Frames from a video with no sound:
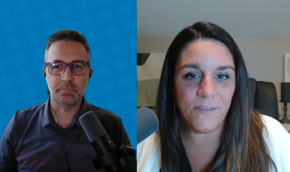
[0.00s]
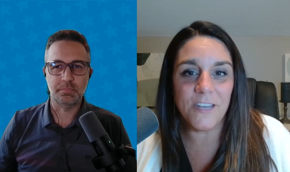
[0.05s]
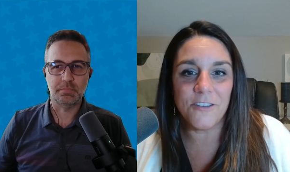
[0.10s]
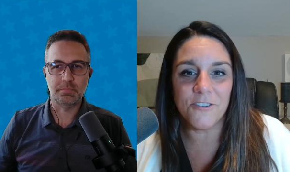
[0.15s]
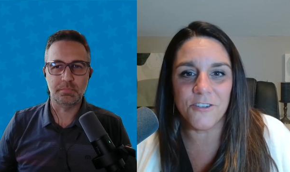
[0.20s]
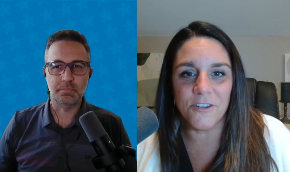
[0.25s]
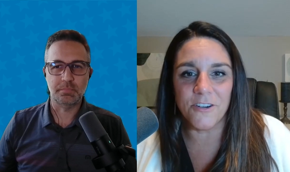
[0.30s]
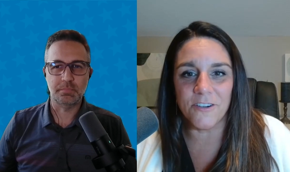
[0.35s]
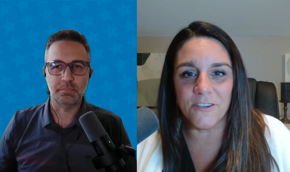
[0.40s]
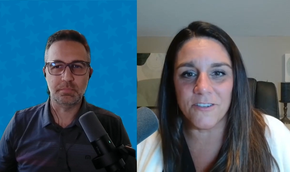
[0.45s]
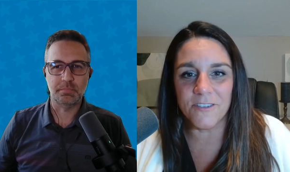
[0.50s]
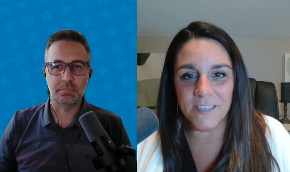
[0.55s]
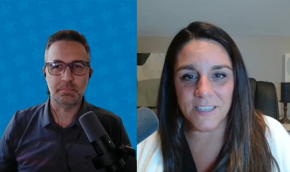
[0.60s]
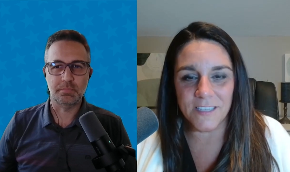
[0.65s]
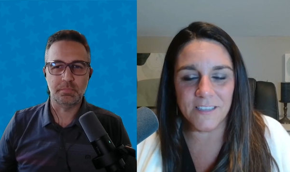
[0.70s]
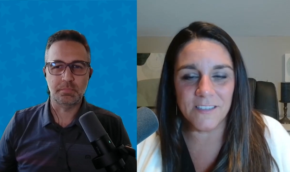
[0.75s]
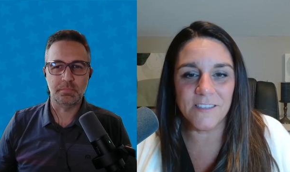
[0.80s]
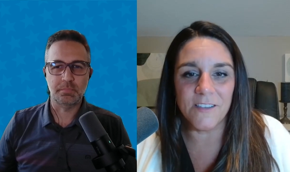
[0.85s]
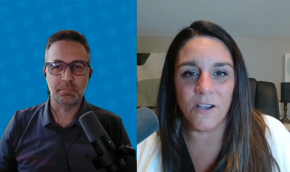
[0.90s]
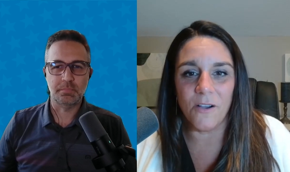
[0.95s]
Speaker 1: features.
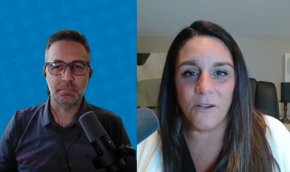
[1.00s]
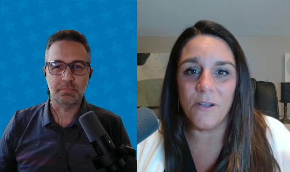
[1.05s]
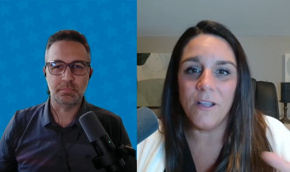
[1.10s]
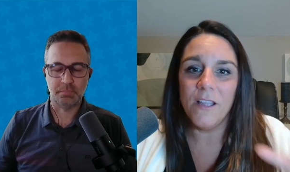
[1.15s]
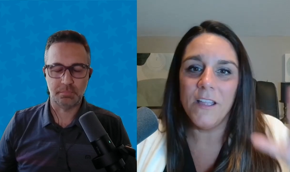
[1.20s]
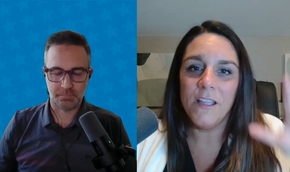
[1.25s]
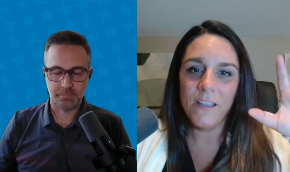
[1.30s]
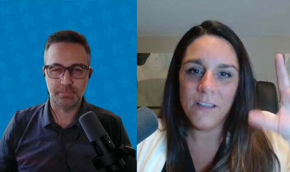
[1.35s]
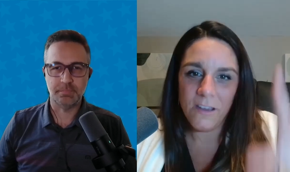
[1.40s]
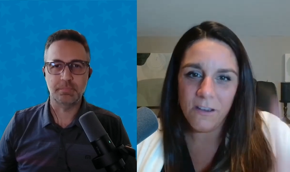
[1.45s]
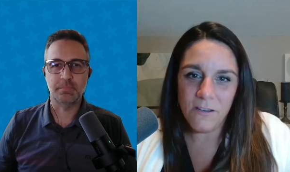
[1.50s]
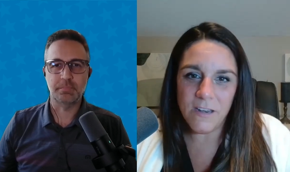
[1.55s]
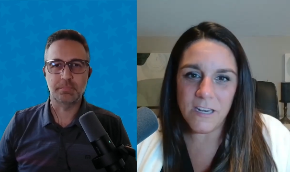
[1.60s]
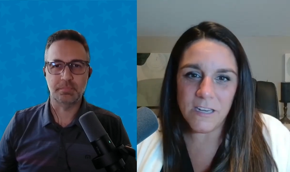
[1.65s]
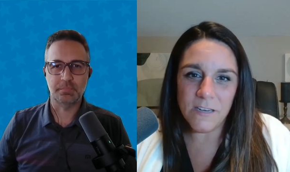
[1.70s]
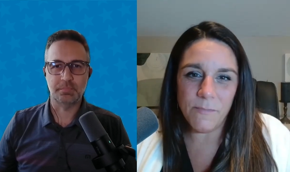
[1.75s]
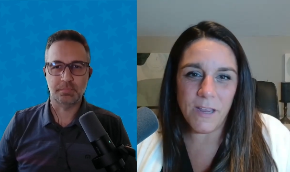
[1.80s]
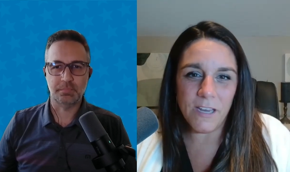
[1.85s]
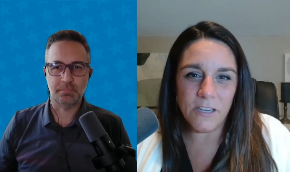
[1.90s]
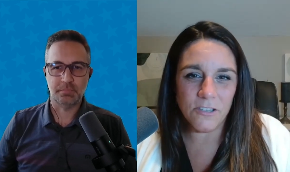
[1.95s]
And so you need to
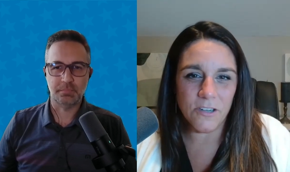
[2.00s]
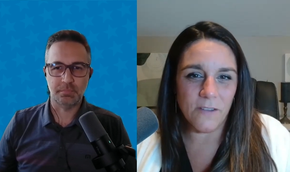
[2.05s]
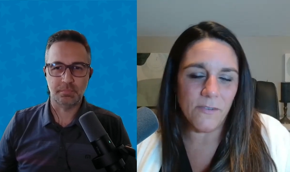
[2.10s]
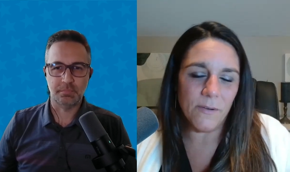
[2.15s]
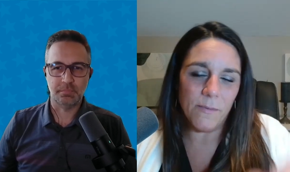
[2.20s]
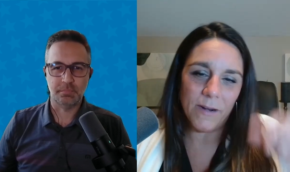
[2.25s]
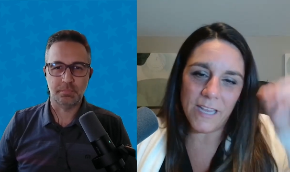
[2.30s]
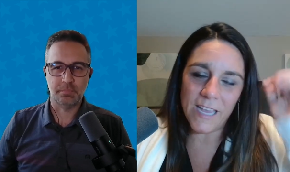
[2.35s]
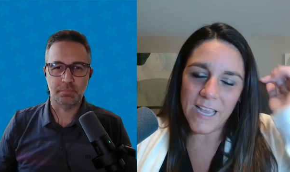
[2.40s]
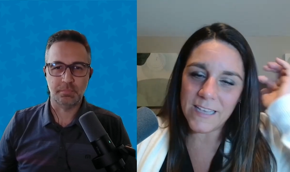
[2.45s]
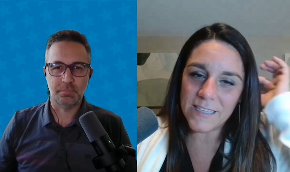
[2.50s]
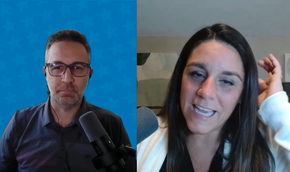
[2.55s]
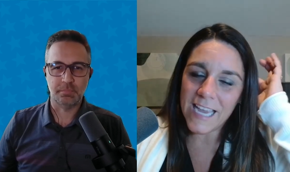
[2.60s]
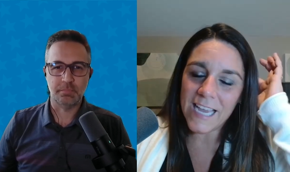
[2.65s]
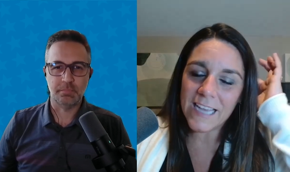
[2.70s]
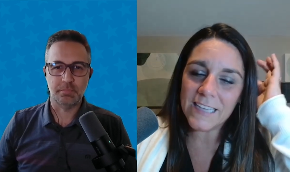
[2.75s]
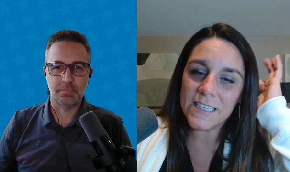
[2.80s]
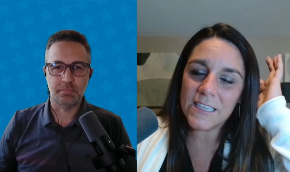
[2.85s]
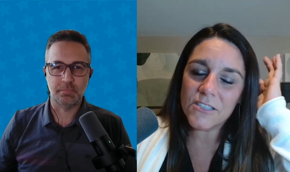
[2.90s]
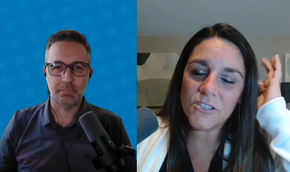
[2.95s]
make sure everybody has
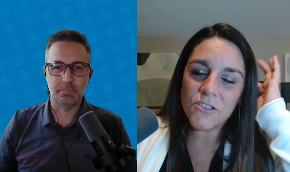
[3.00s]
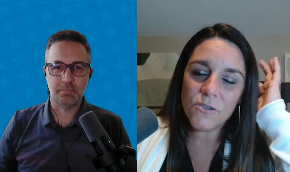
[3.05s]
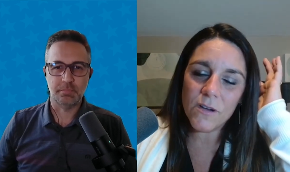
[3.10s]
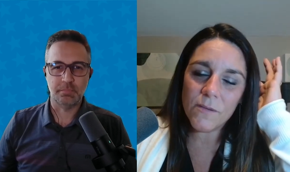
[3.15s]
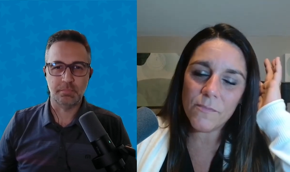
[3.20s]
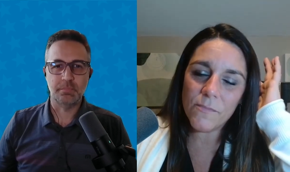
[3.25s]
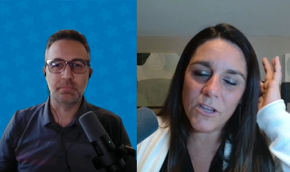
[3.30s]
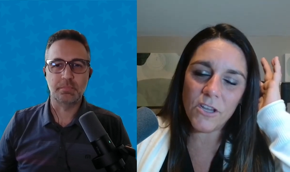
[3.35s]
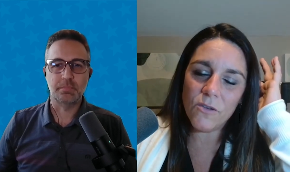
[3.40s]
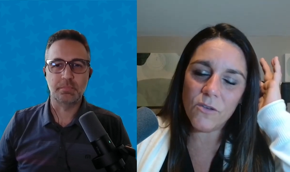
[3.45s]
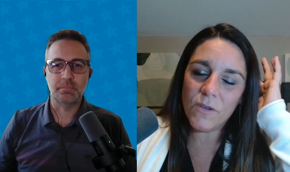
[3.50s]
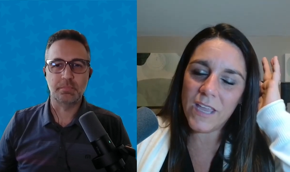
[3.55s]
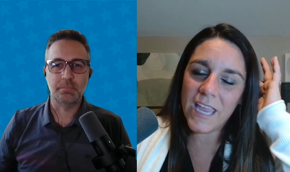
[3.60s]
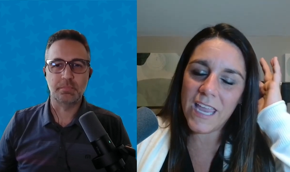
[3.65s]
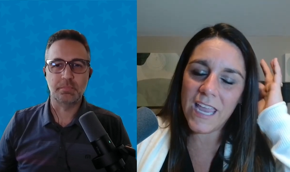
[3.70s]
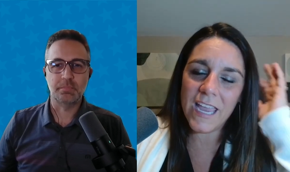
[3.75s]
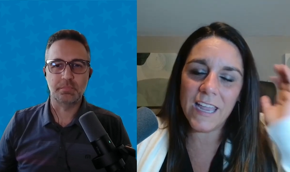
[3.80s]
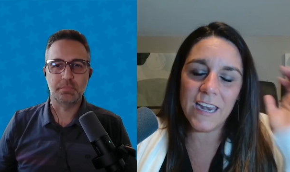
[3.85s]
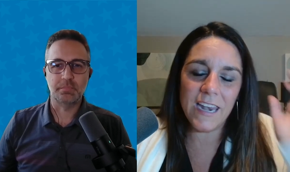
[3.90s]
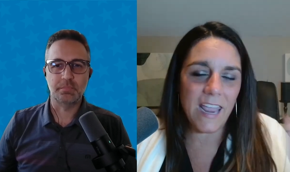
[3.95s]
access to it, but you
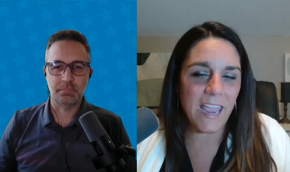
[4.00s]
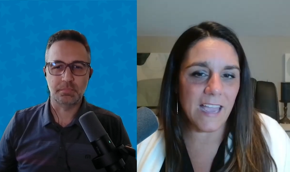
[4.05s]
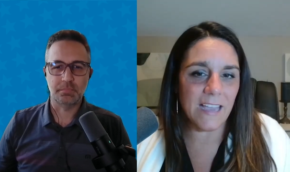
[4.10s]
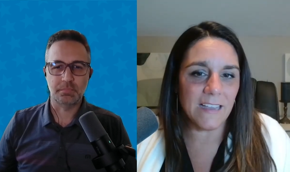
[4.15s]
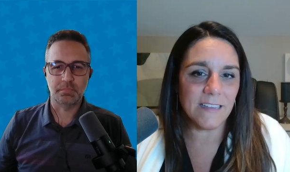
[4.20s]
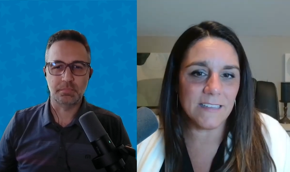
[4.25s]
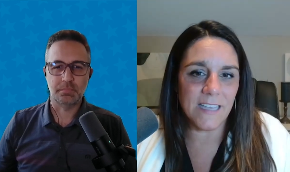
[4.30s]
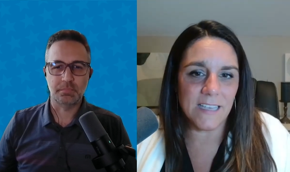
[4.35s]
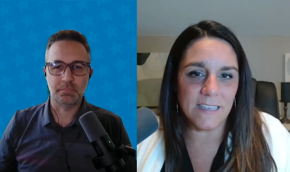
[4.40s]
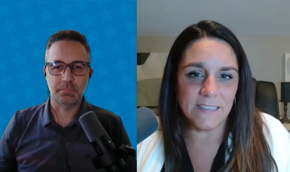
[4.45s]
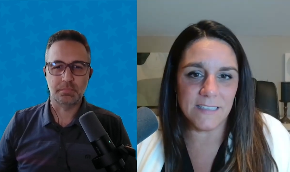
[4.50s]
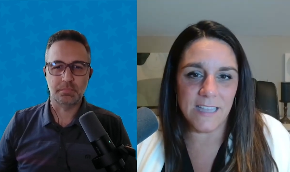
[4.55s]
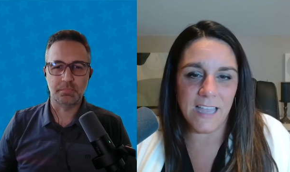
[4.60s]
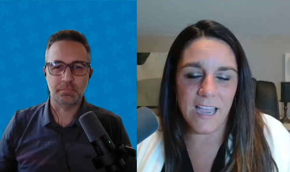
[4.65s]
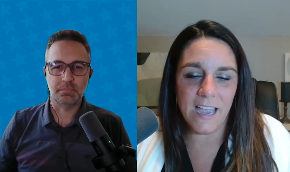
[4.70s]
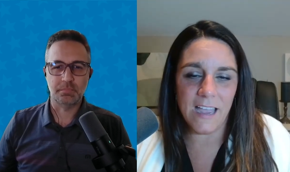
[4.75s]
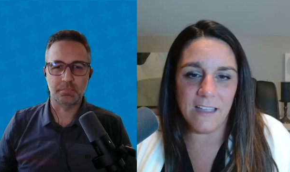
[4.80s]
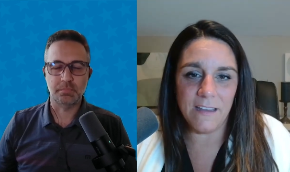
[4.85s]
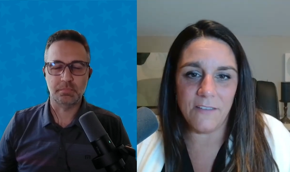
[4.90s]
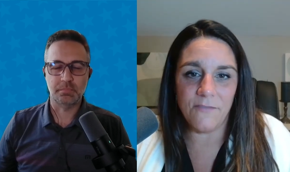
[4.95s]
can access
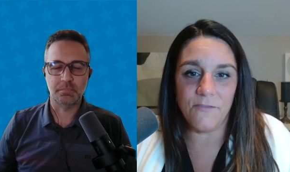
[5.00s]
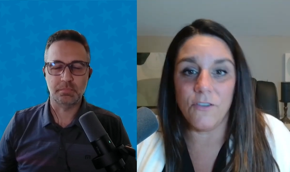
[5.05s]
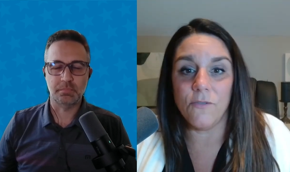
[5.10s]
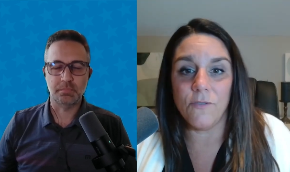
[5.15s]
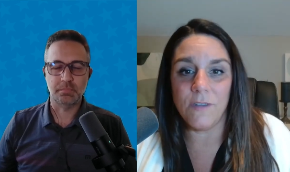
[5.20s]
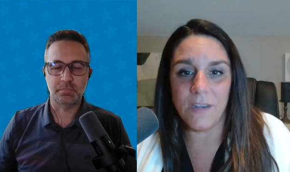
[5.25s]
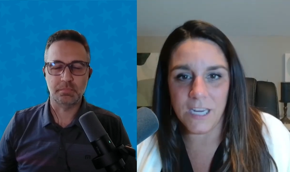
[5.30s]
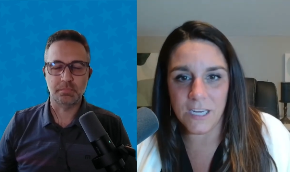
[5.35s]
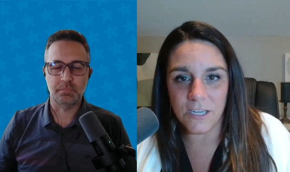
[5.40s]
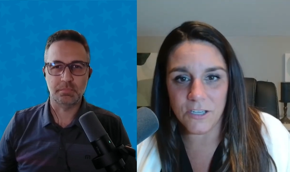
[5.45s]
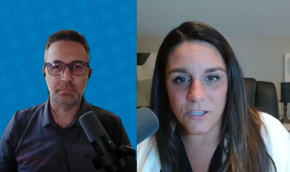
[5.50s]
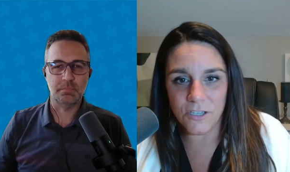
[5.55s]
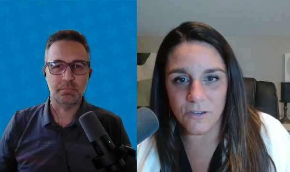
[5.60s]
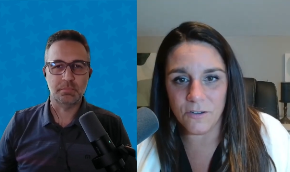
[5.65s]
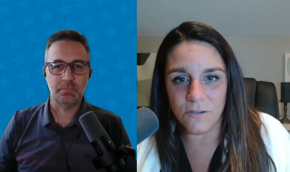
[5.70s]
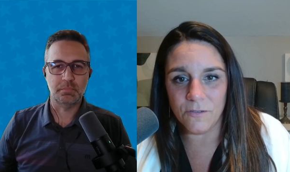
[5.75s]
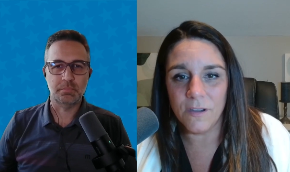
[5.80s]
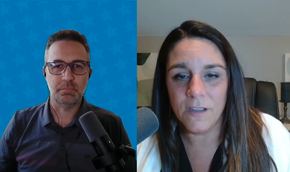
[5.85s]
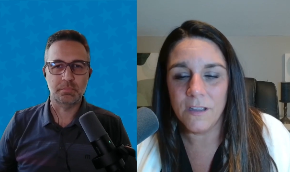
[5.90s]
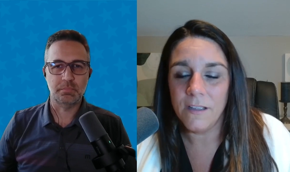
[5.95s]
that if you need
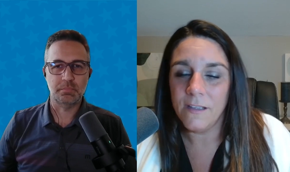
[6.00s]
to.